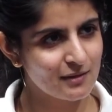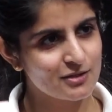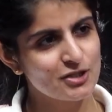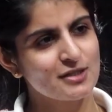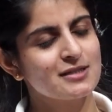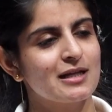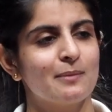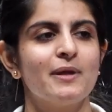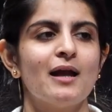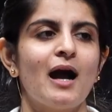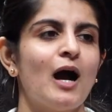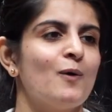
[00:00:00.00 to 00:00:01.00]
just tell
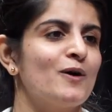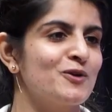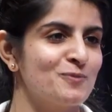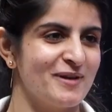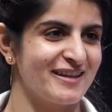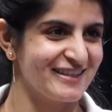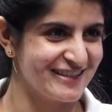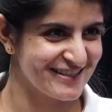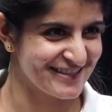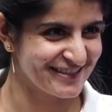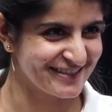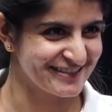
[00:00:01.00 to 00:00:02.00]
me how are you making
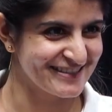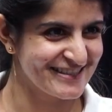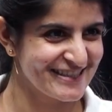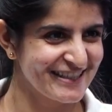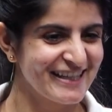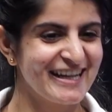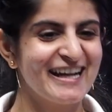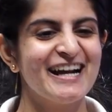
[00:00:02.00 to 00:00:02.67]
these returns.